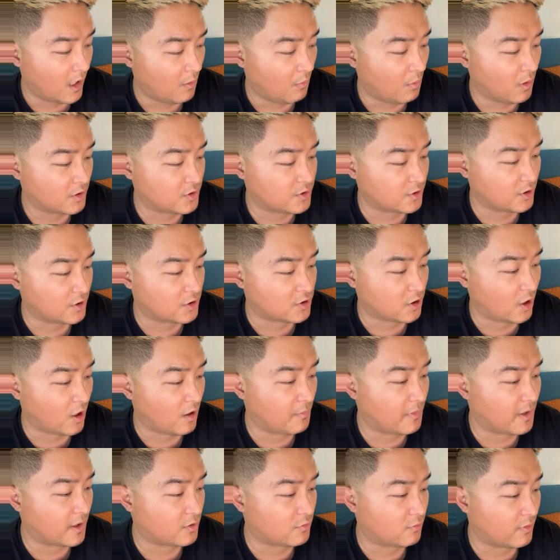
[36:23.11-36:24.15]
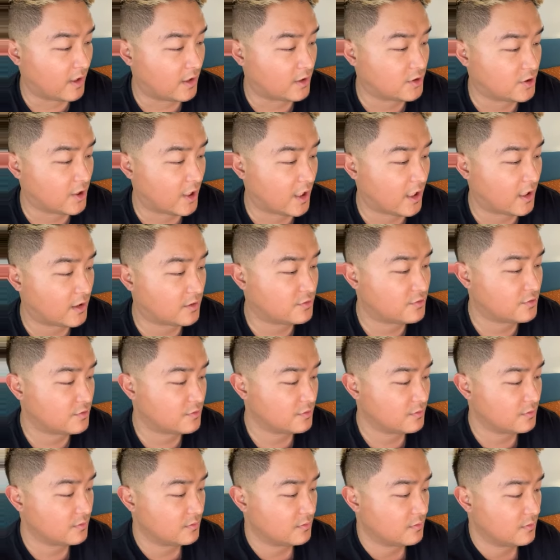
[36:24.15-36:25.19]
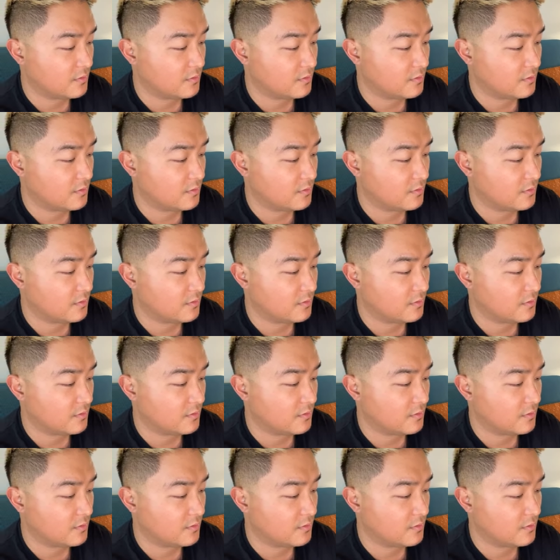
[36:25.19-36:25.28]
I want you to comment great change.